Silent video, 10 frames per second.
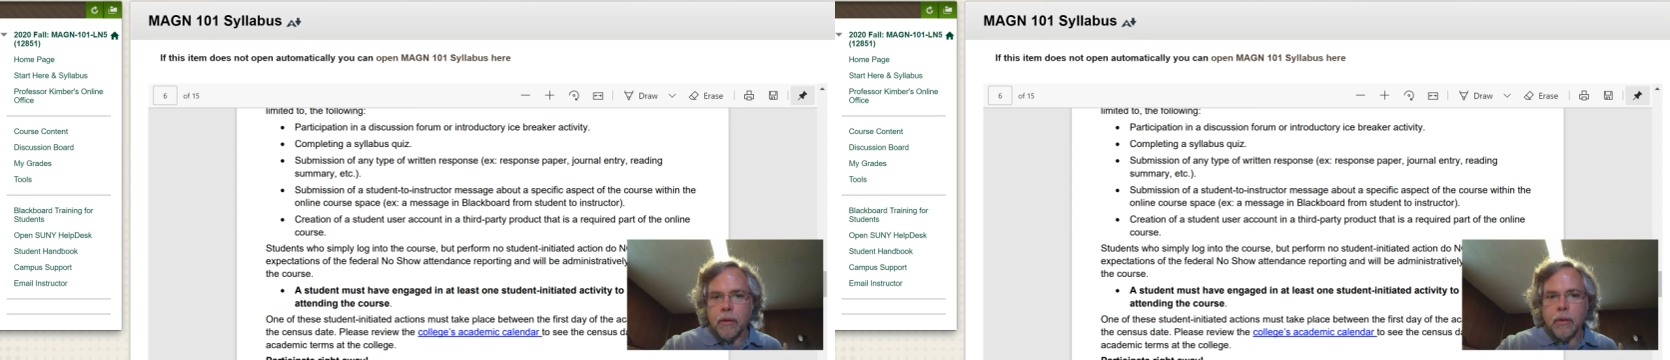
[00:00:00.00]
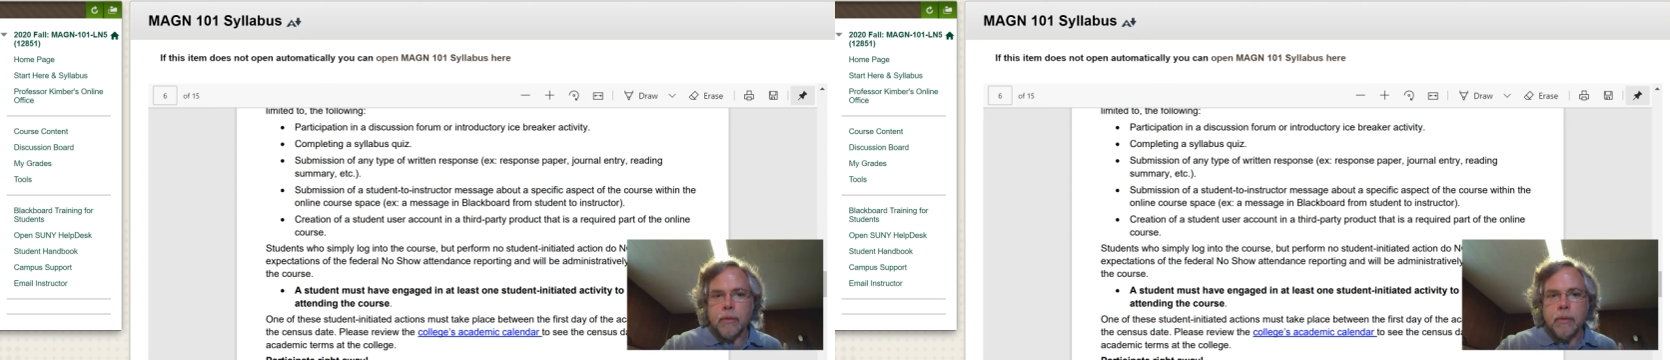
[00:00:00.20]
the
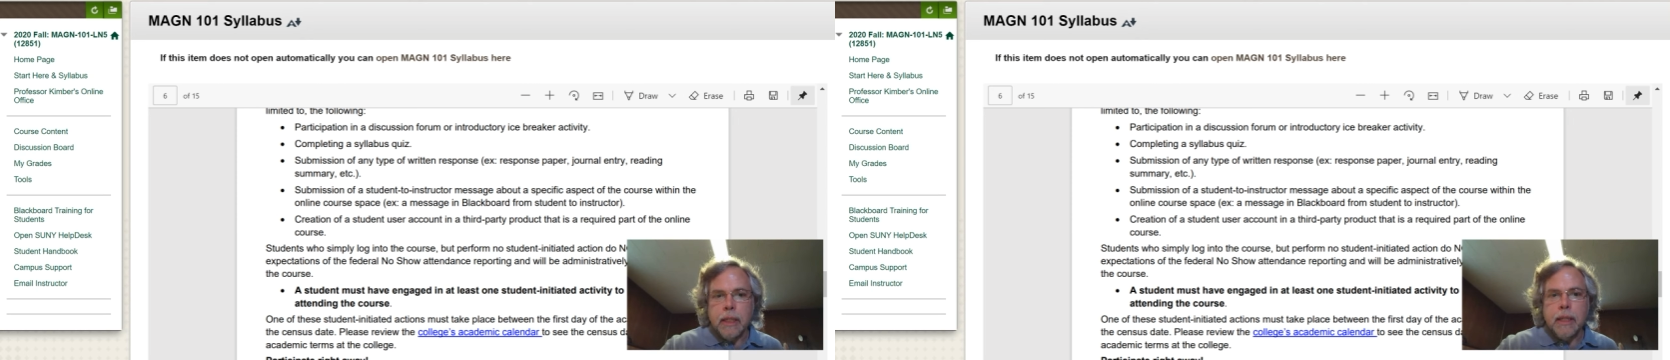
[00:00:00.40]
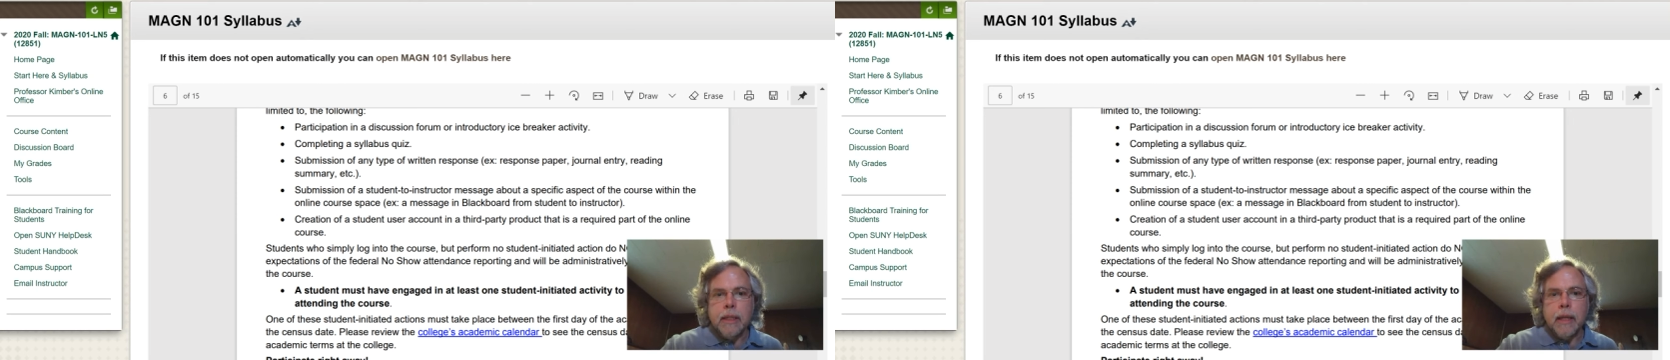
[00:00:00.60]
course
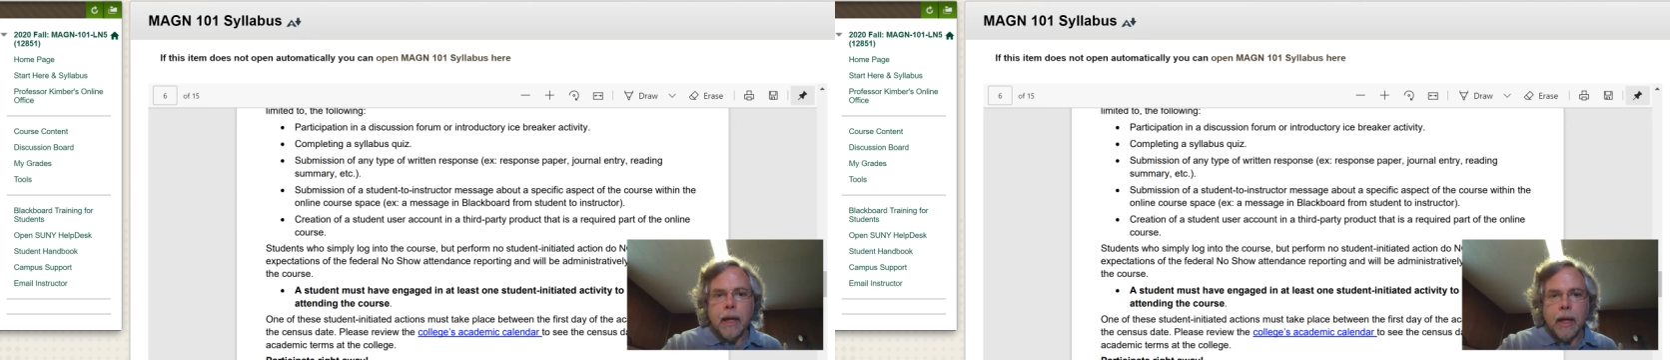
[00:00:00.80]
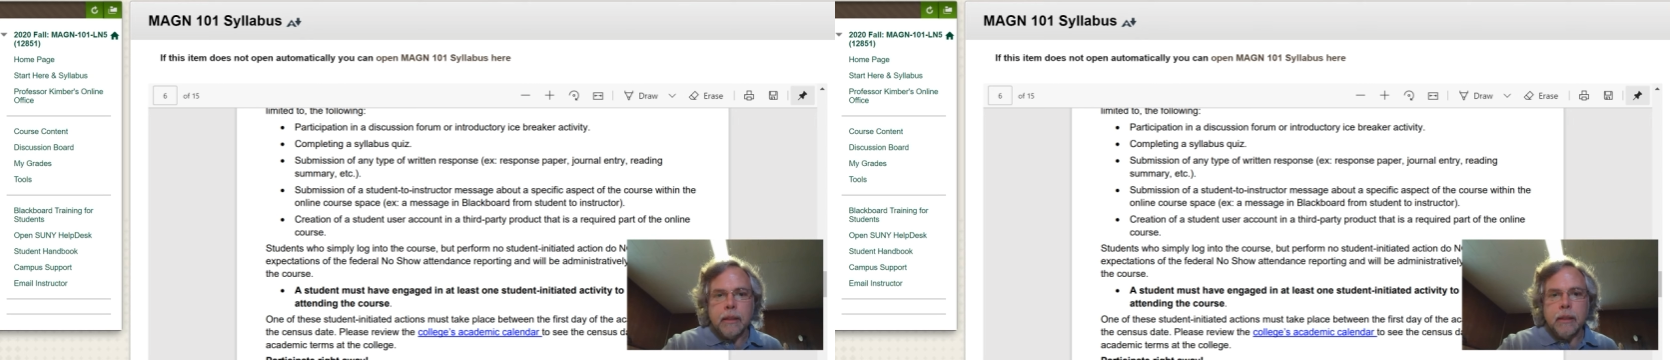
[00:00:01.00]
within the
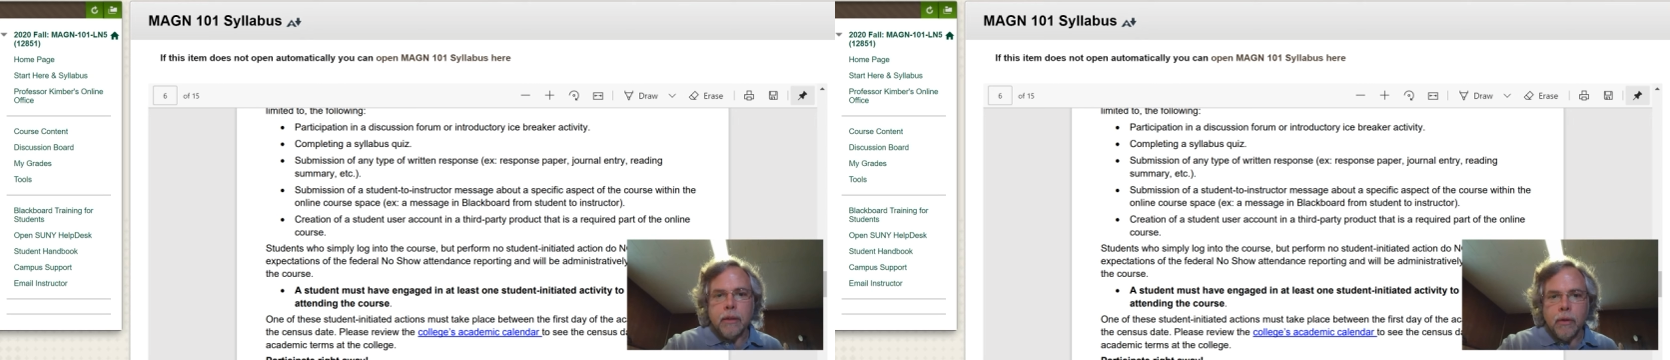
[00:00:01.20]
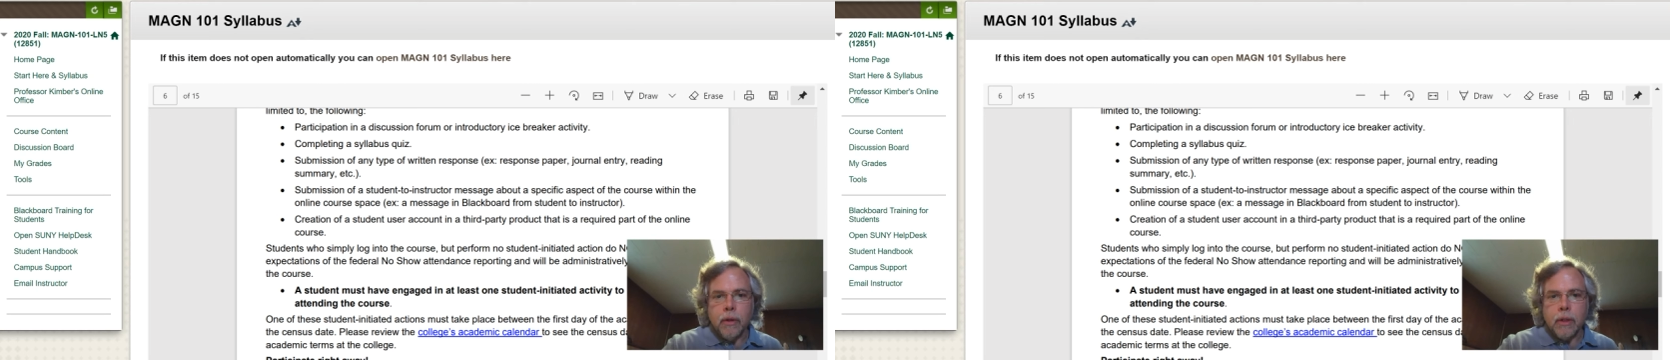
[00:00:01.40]
online
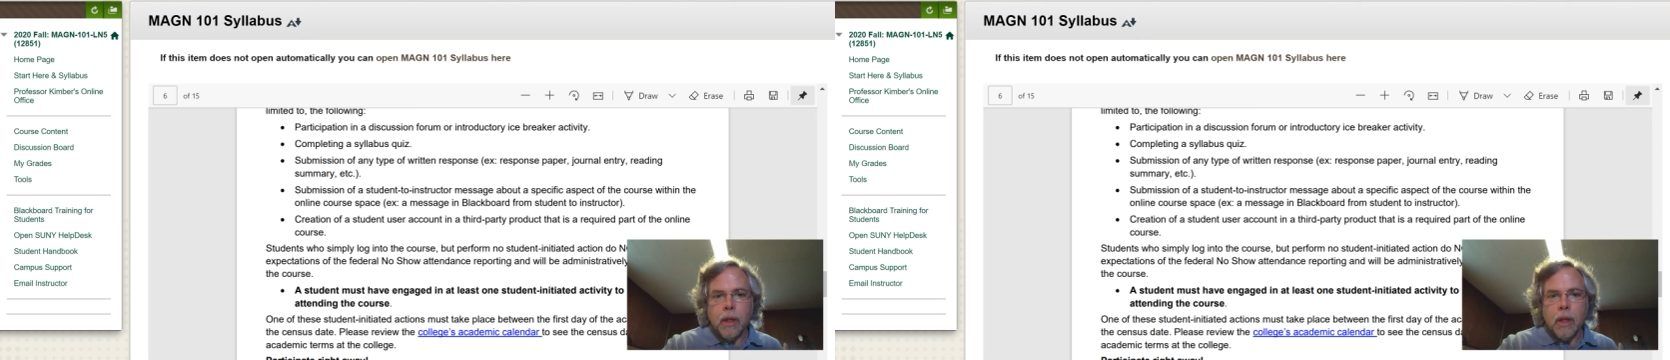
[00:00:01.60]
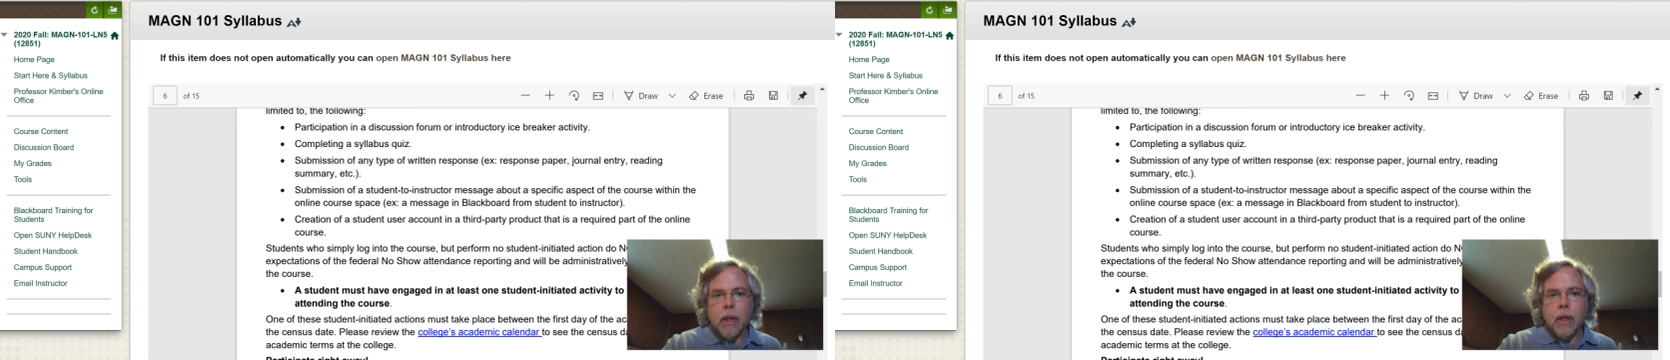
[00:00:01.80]
course
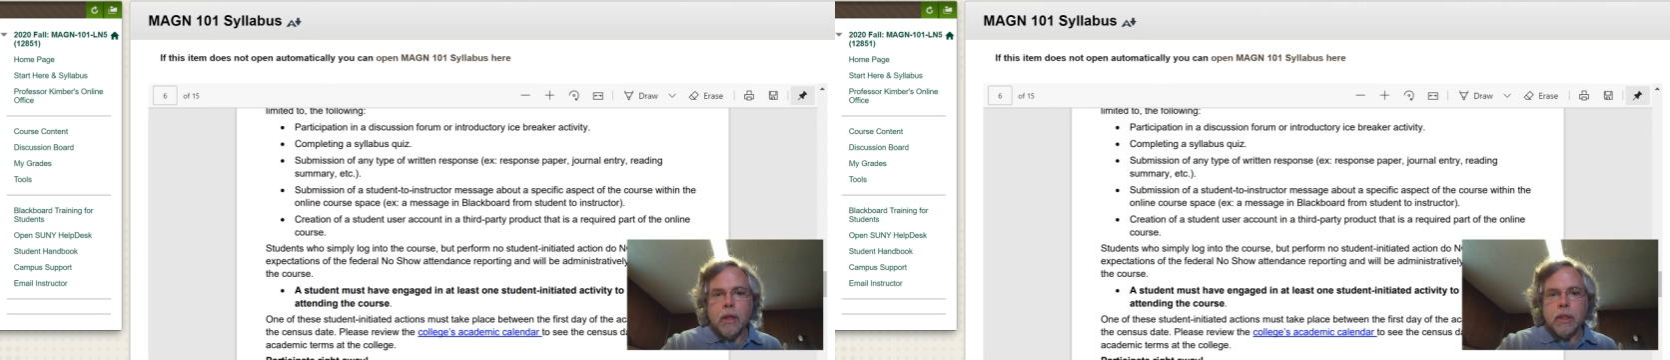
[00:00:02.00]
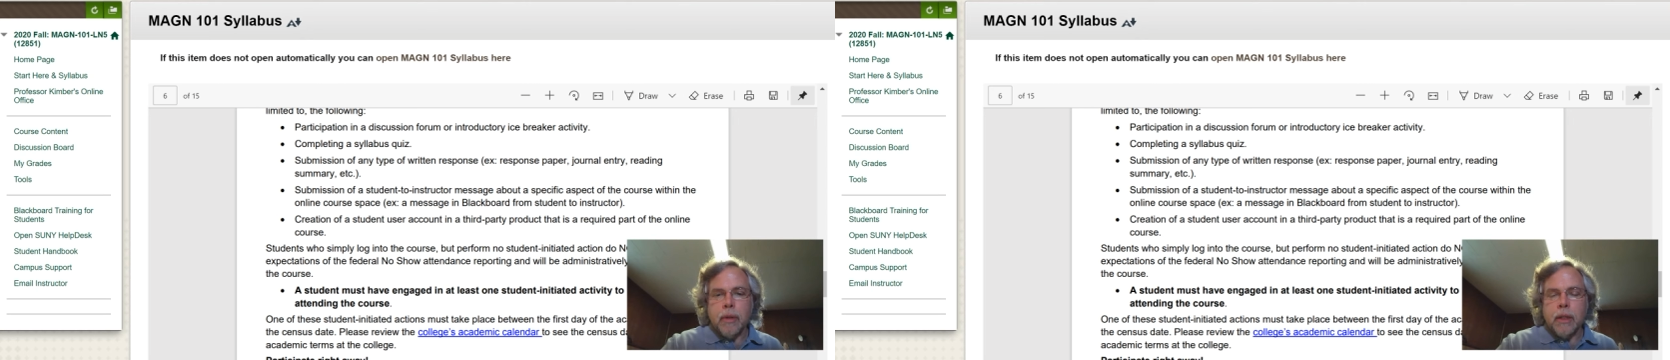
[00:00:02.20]

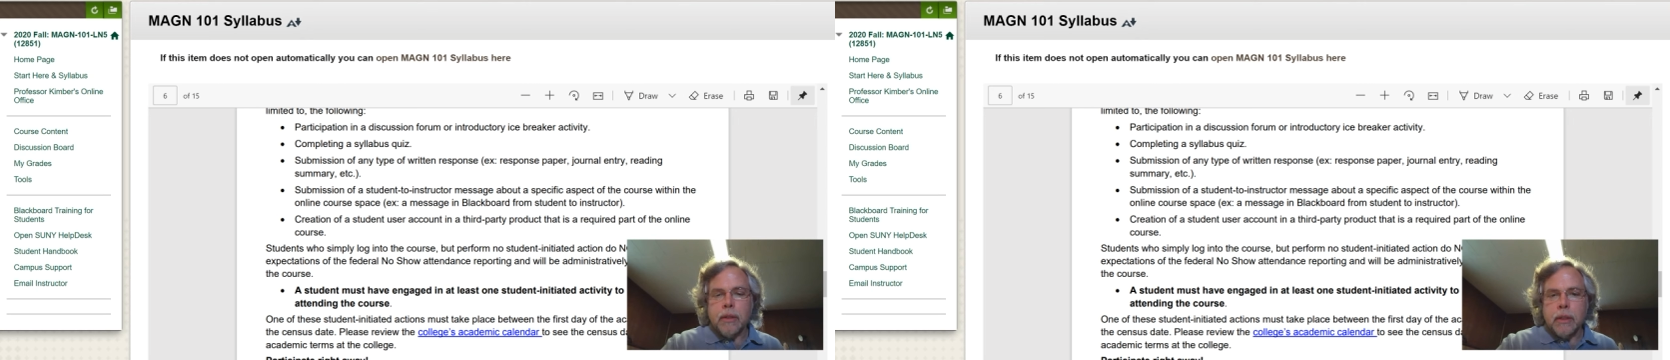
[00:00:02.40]
space.